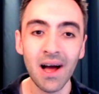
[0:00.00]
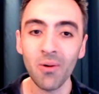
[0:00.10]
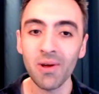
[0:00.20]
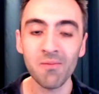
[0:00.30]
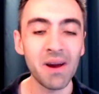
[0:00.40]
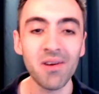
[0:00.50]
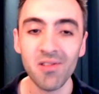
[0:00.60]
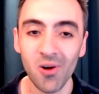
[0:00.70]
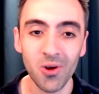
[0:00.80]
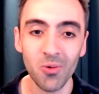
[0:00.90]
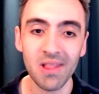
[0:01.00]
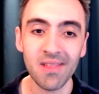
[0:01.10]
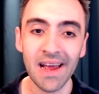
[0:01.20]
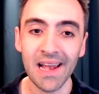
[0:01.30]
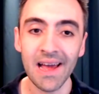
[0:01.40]
experienced are you with
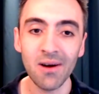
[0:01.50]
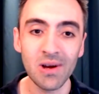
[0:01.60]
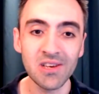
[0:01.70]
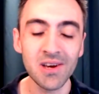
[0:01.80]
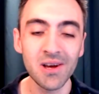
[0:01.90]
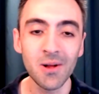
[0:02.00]
sign language?